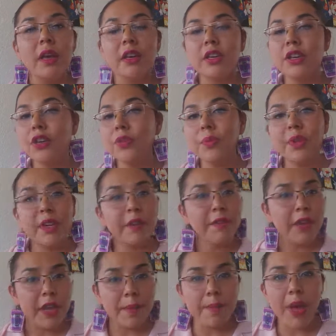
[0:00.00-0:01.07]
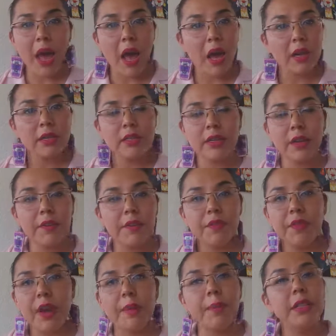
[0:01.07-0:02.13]
cumulative impact of
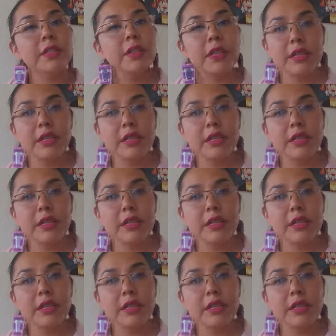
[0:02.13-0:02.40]
environmental